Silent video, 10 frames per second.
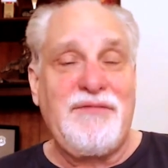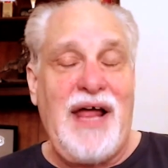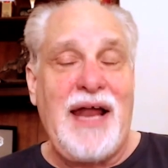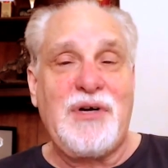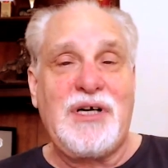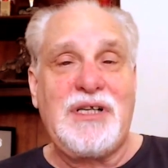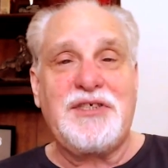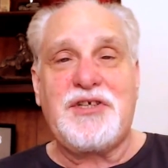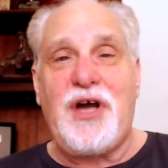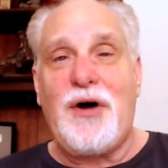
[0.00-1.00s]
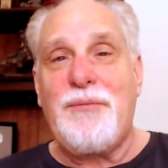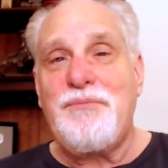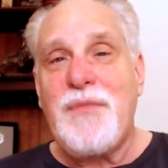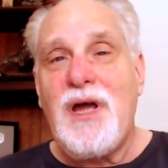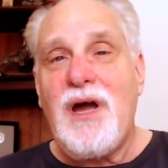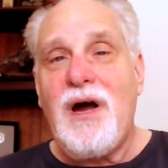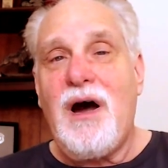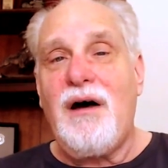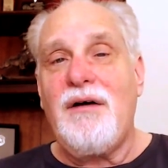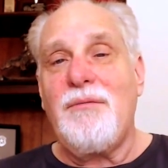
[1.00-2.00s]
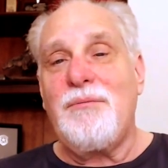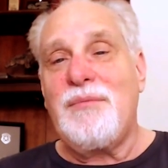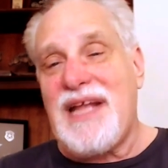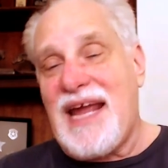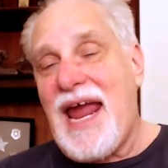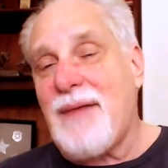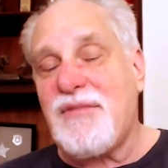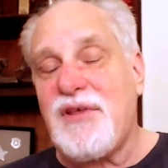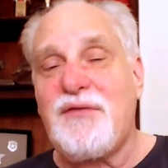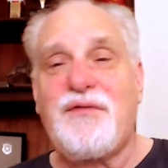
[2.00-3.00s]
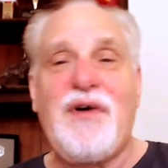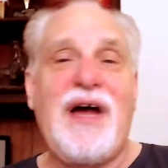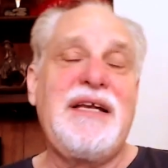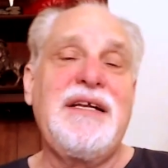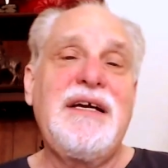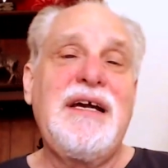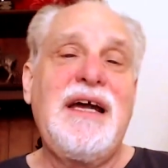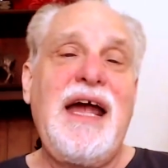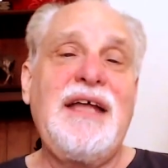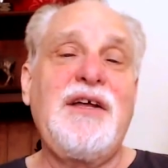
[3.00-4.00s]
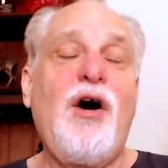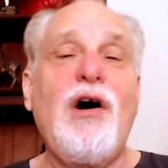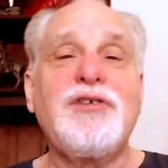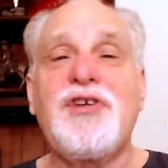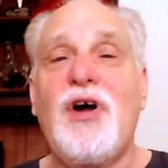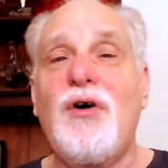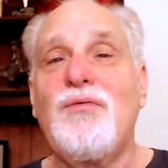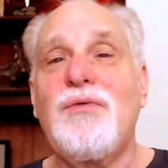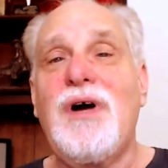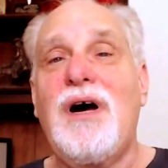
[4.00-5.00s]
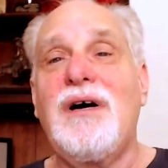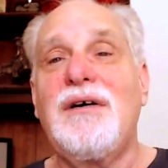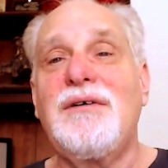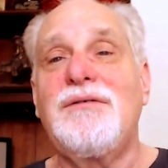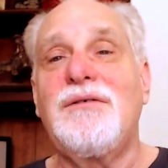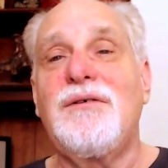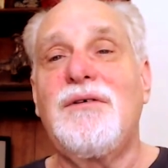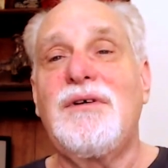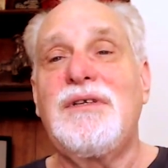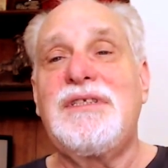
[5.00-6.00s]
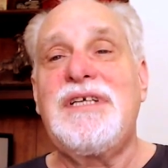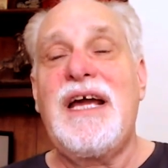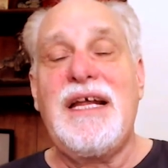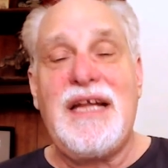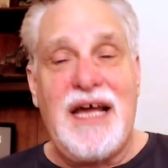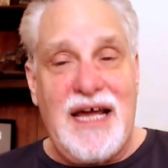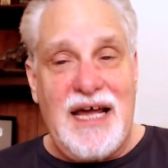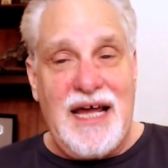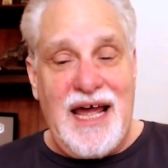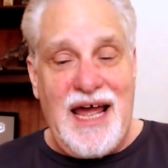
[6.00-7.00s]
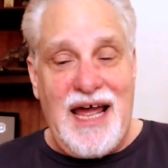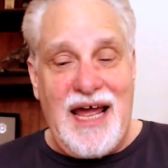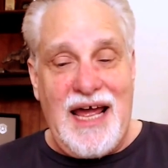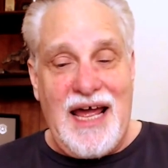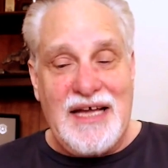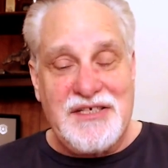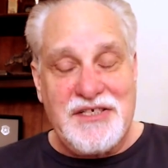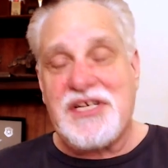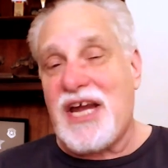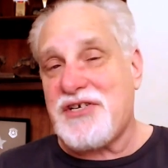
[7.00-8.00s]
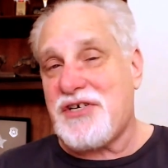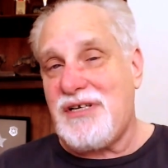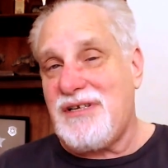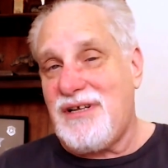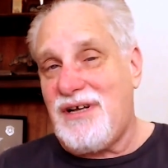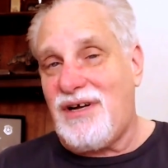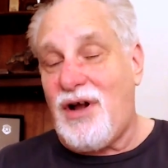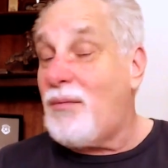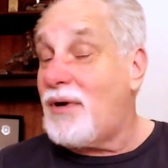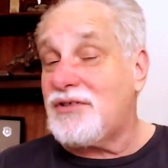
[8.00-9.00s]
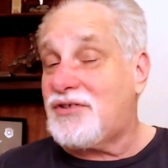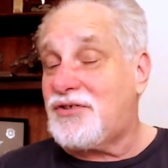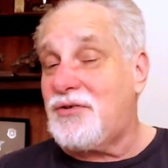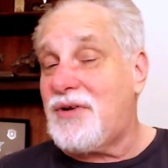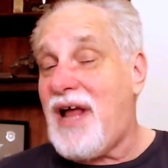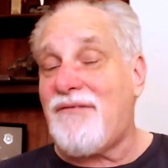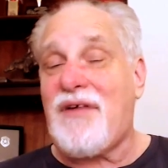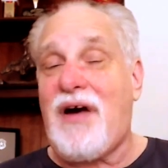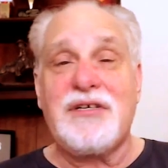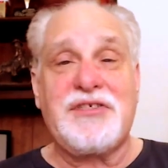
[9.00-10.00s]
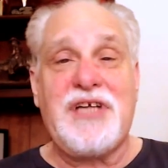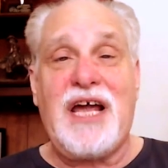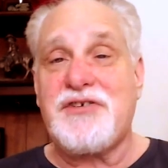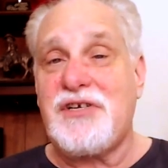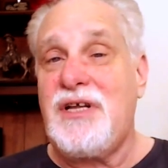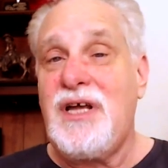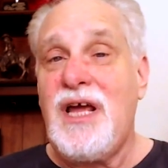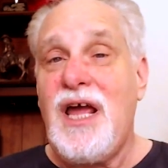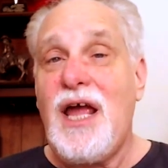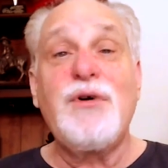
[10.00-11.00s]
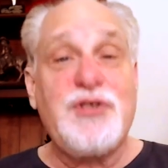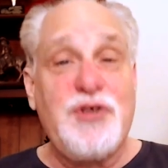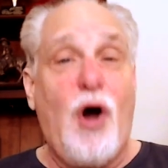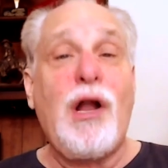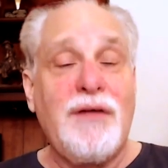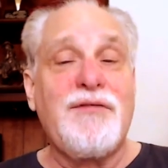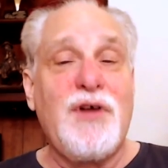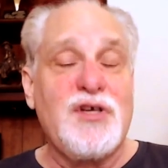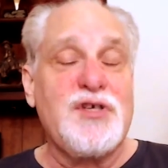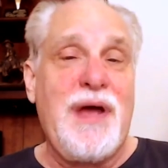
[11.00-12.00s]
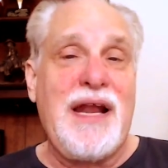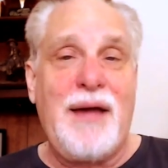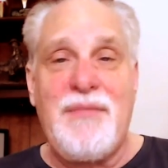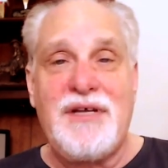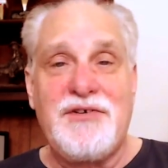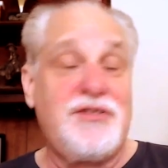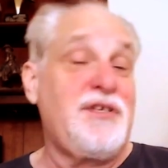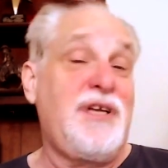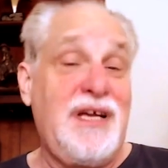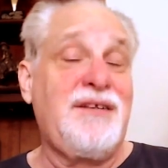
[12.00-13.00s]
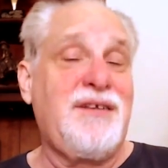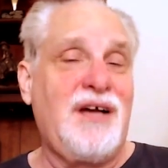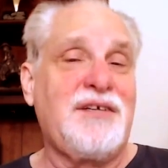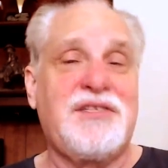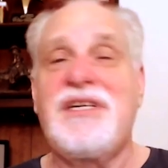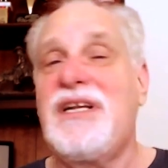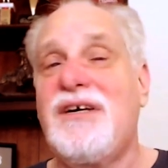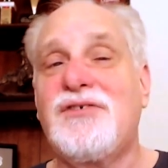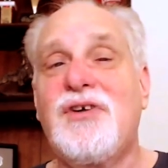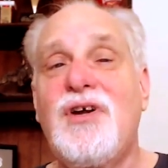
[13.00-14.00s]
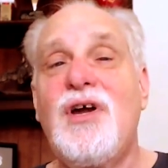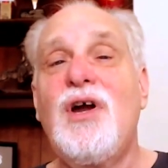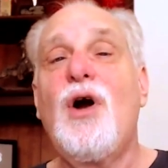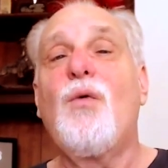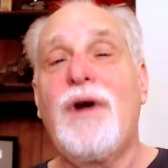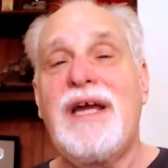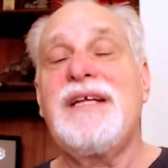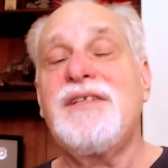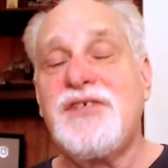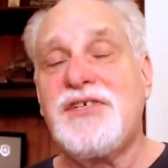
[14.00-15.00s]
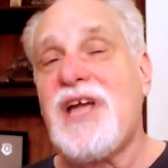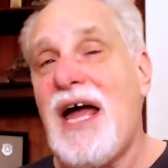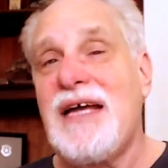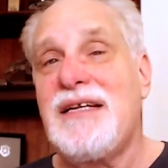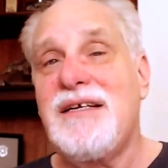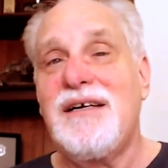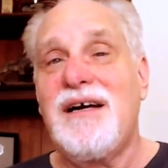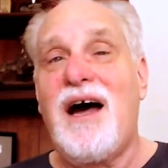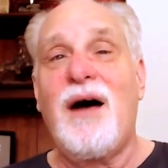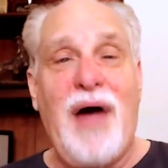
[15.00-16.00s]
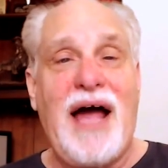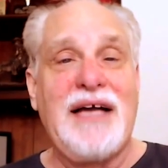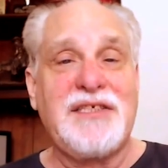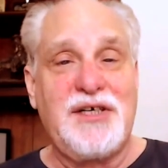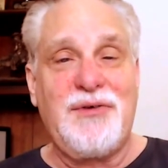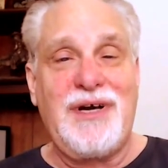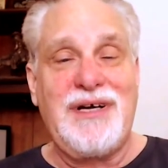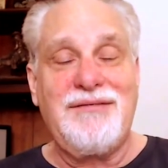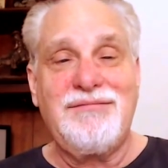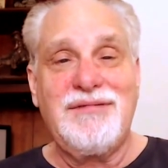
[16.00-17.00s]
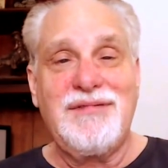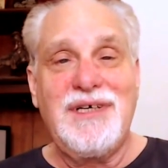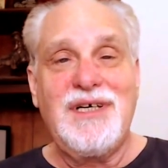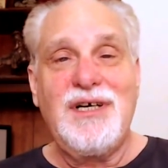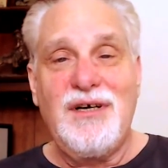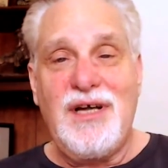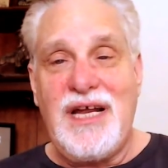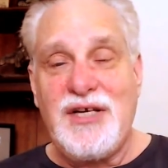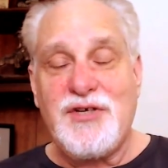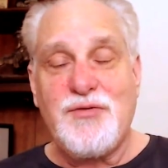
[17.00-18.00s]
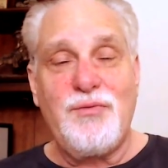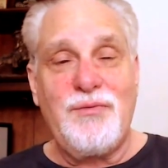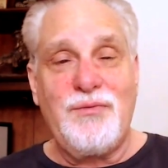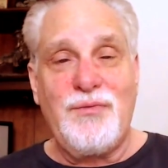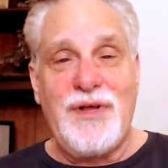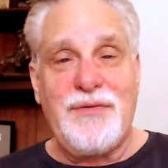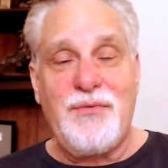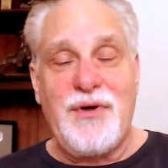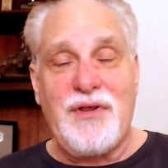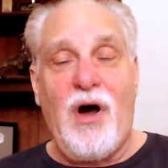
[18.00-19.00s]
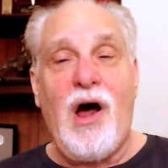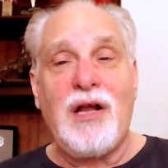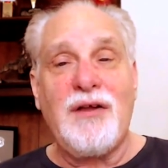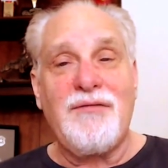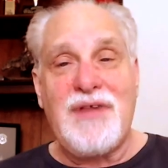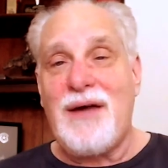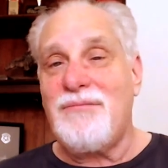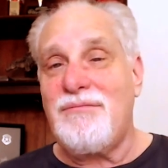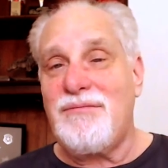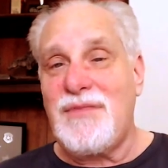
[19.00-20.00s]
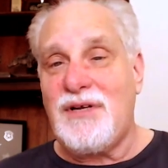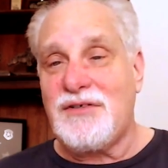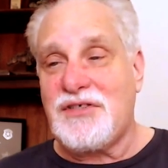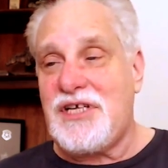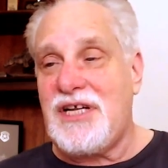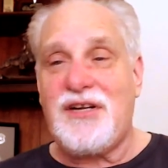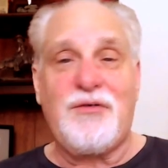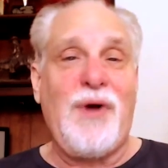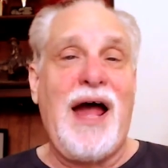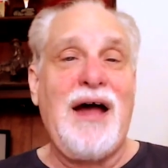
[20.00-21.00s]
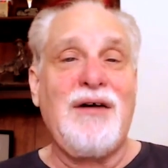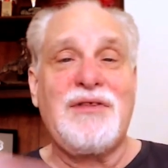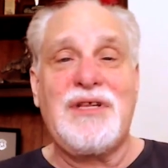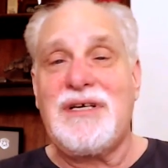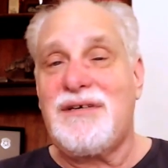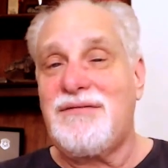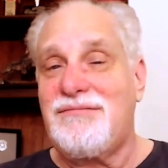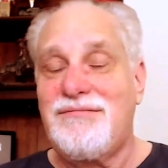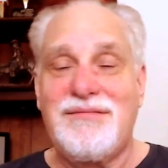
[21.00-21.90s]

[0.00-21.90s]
Vladimir Klitschko. But they came to the fight, and they also did a session, an almost 2.5-hour session, in which all of those men I mentioned in tuxedos were inside a boxing ring, each with all of them, seated around the